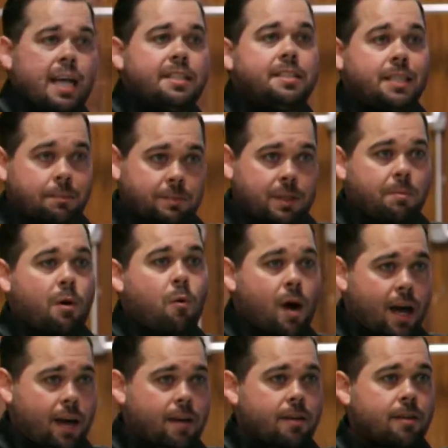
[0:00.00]
that symptom
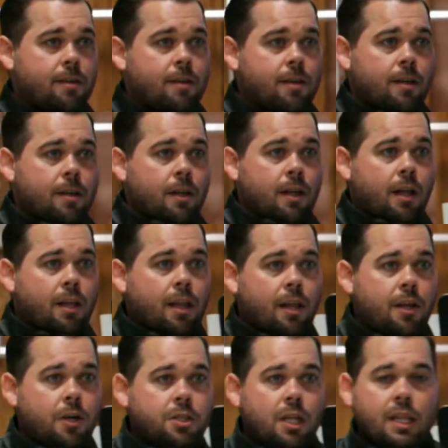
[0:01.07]
away. Uh,
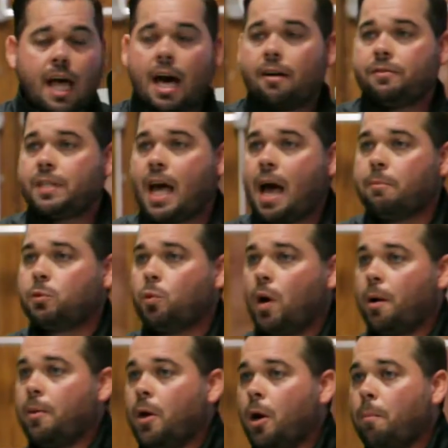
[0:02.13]
there's a lot of times
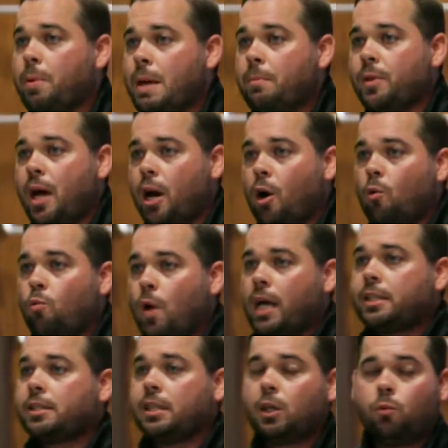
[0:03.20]
where there are people that are
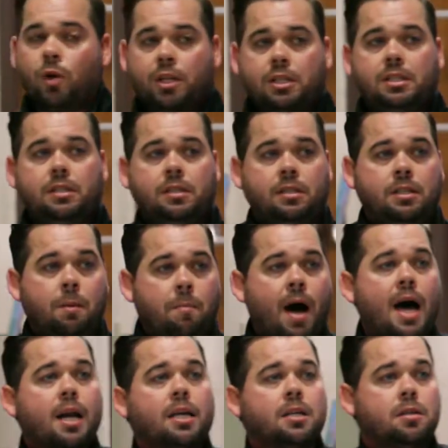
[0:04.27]
wrestling with
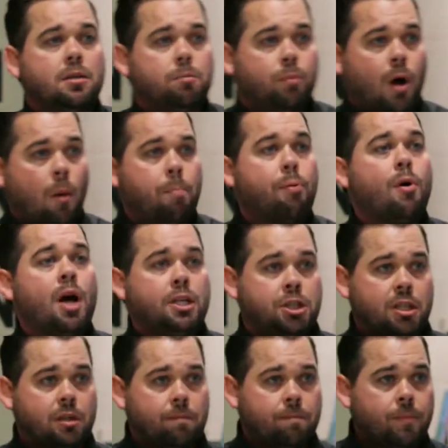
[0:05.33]
demonic
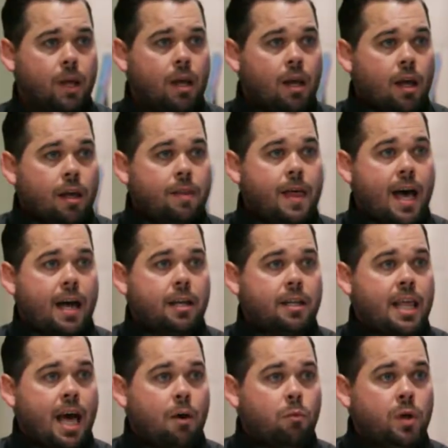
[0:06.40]
oppression that,
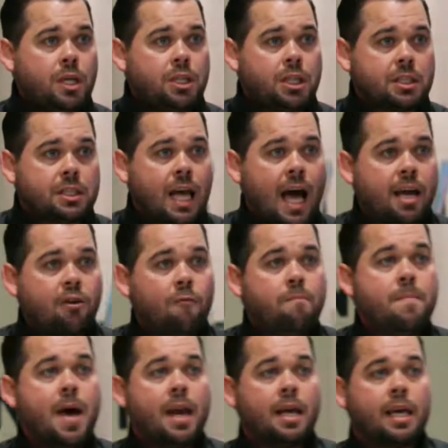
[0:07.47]
that we just kind of
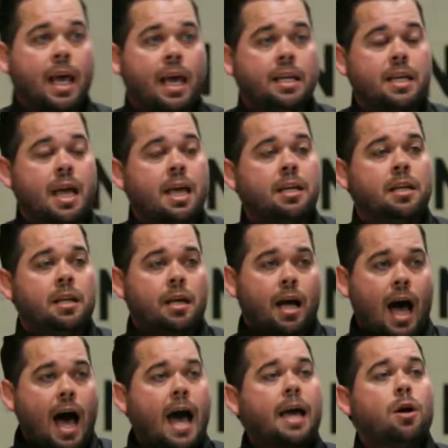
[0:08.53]
medicate and
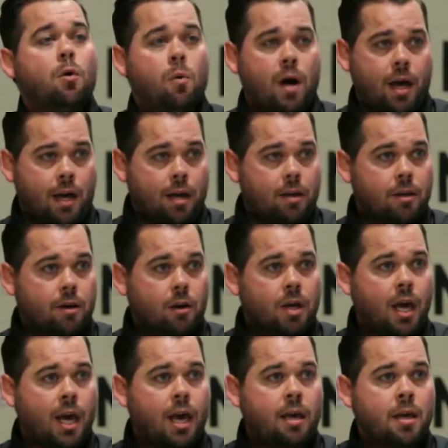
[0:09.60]
hide away,
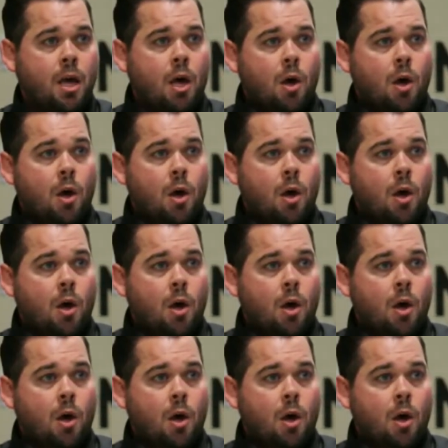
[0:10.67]
okay?